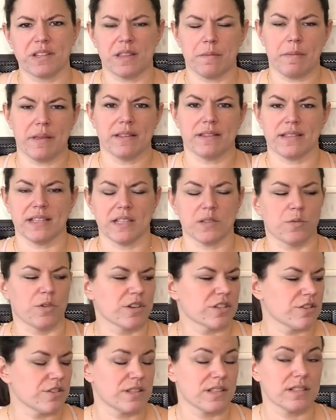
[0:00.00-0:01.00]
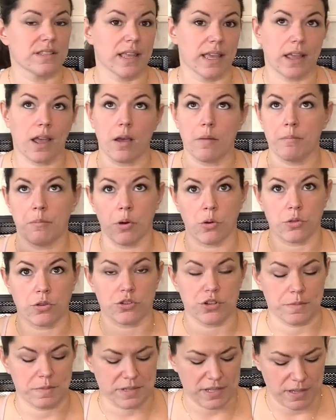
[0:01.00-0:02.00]
to the bins these were, so this is like both
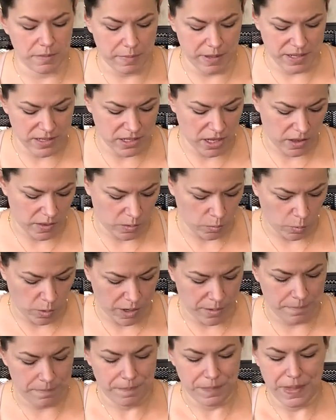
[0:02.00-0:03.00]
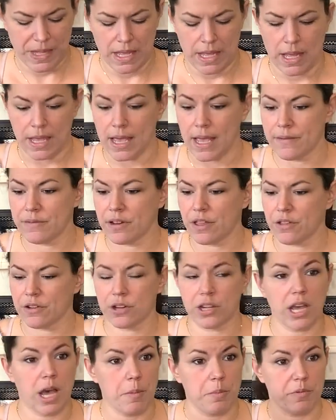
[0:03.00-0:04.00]
trips to the bins all in one. I have another
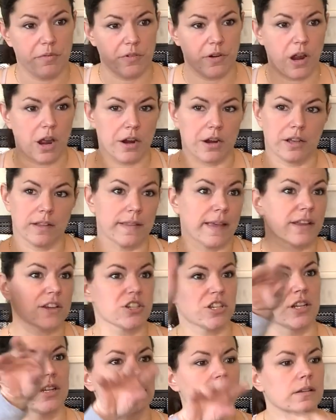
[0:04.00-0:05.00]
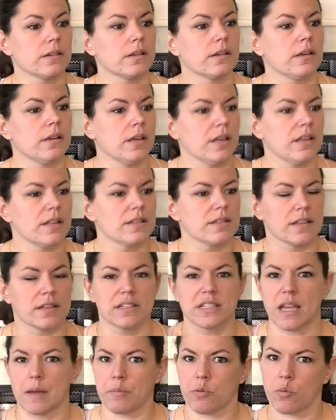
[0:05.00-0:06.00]
cup for our collection. It's a
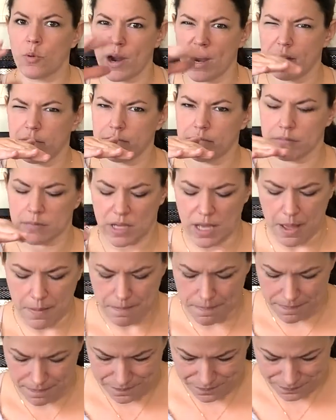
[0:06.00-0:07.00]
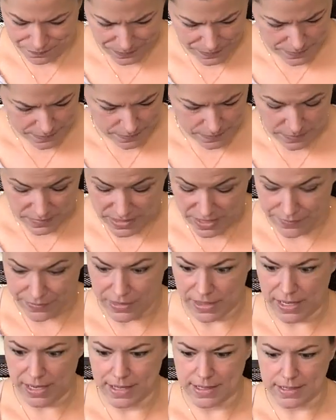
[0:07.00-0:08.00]
Tupperware cup.
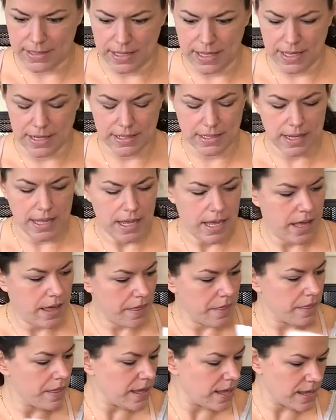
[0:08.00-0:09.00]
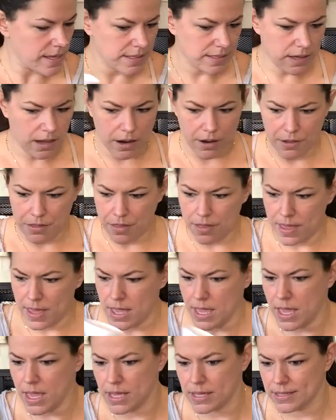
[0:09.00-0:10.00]
Definitely needs cleaned. These are the